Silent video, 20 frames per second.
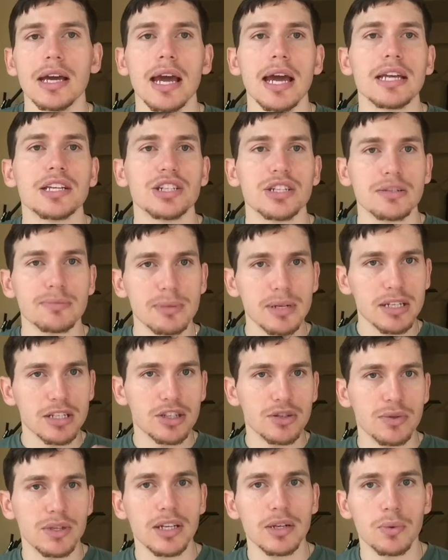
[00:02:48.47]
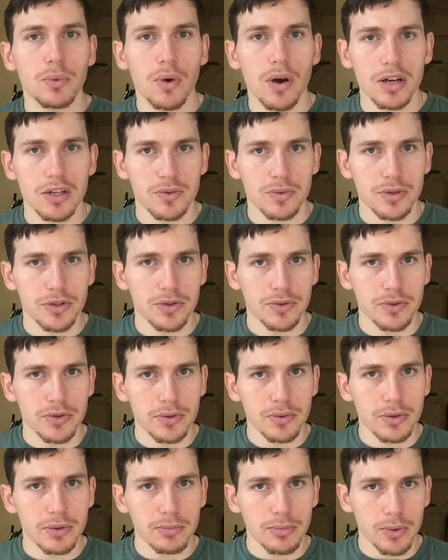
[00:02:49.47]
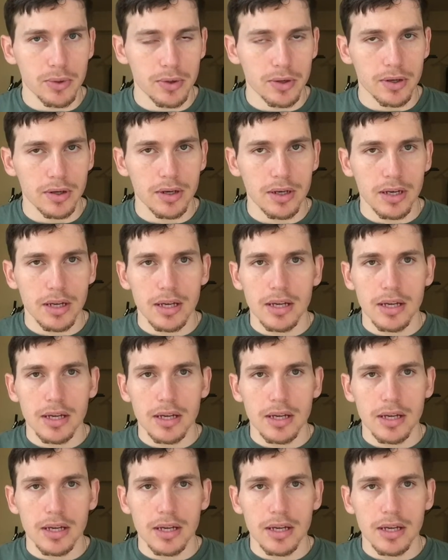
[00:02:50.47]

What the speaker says: It just means you need to watch what you're doing more.